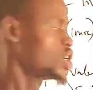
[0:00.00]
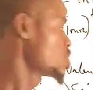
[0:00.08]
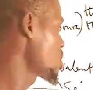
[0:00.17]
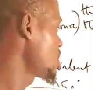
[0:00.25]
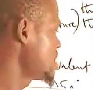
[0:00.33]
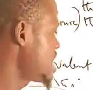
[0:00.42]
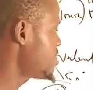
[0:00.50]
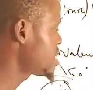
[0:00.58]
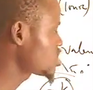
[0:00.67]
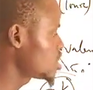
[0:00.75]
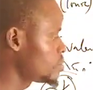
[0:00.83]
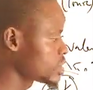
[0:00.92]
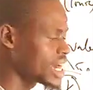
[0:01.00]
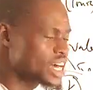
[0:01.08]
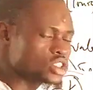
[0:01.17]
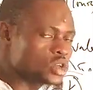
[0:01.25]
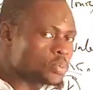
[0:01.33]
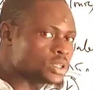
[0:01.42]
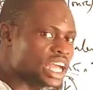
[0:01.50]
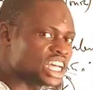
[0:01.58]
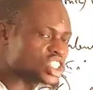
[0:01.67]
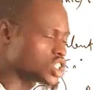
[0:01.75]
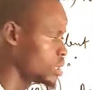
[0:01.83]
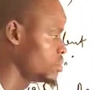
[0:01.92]
So the nearest noble gas to
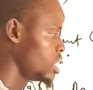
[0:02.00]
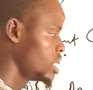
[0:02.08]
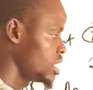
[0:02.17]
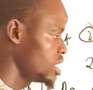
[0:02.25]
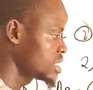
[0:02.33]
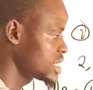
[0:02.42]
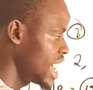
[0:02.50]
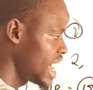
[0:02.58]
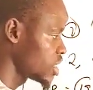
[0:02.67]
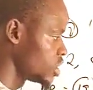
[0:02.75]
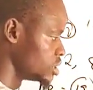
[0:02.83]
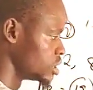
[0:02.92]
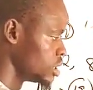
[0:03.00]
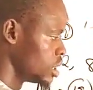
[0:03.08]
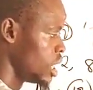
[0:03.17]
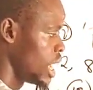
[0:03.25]
potassium is argon.